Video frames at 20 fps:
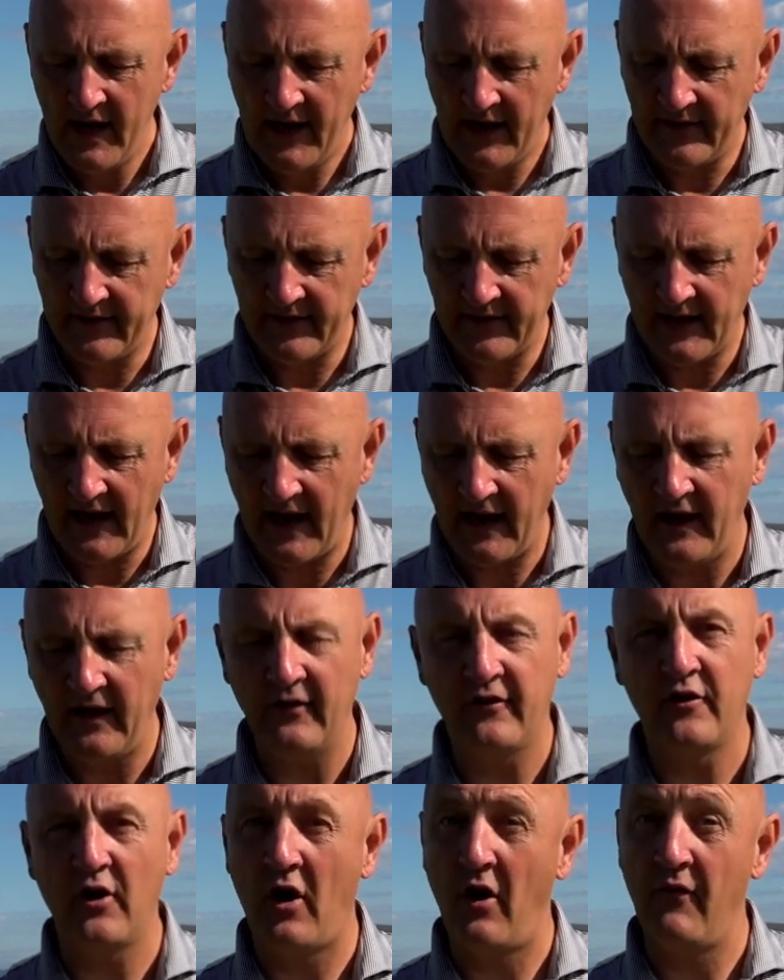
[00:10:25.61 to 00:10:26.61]
it's again
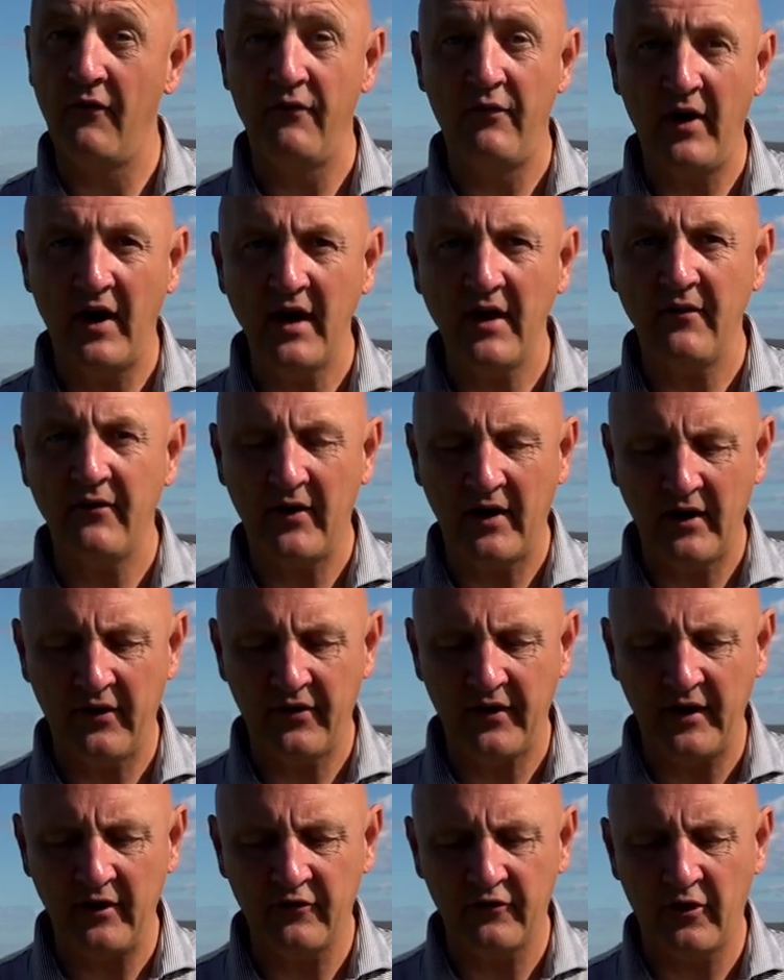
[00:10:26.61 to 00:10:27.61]
it's got a very very
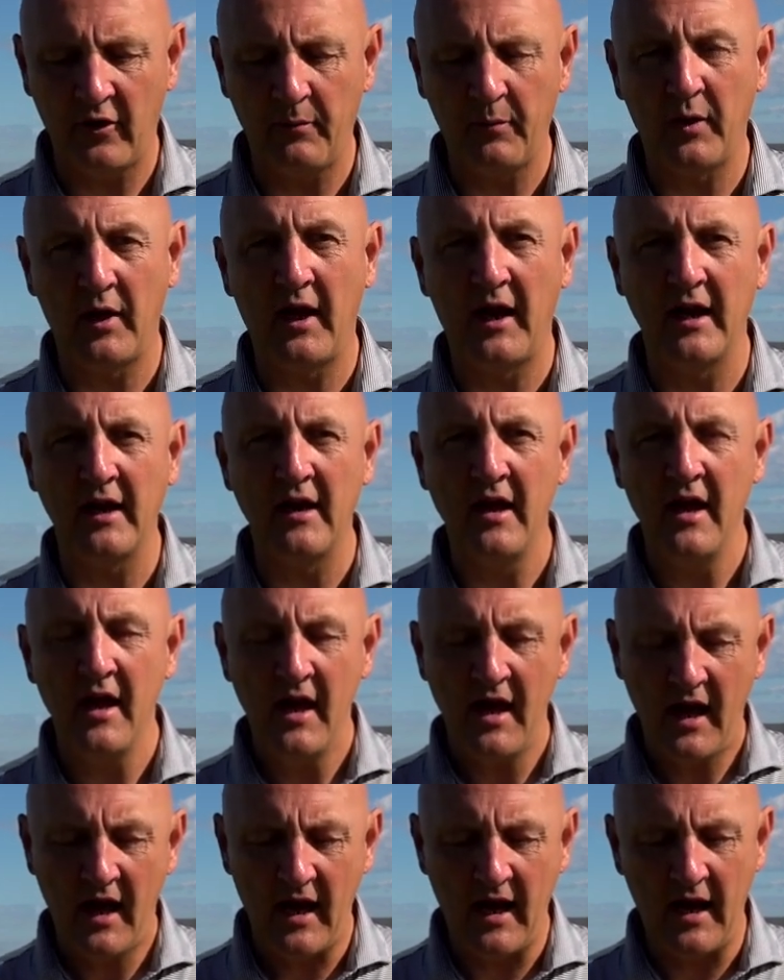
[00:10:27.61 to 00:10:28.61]
thin top line
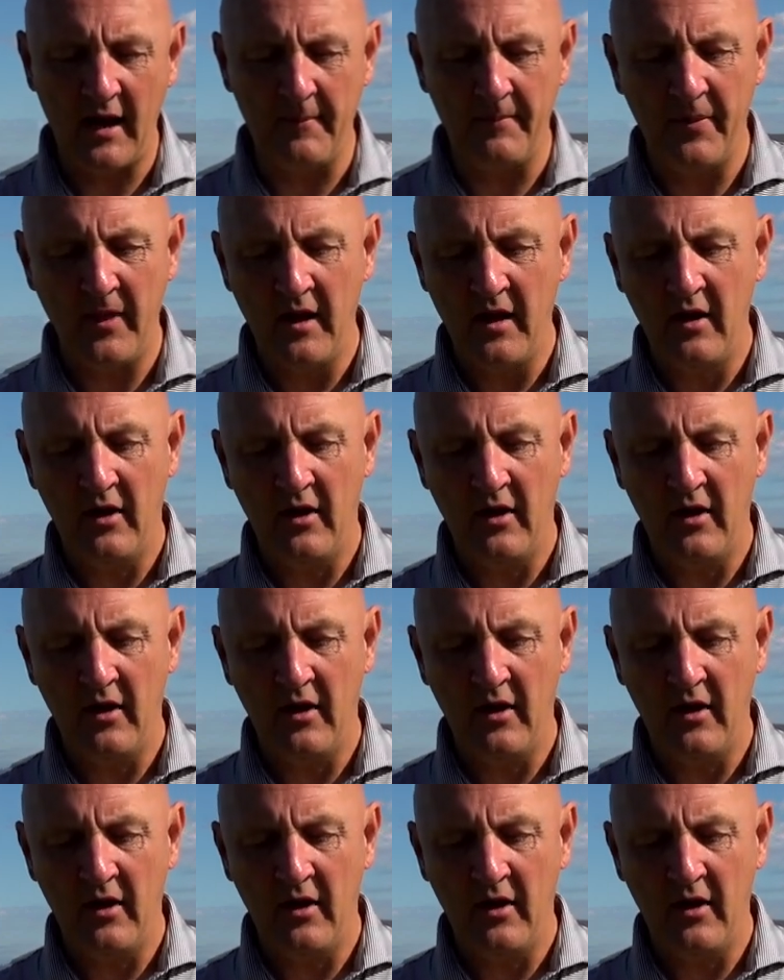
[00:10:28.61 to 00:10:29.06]
um,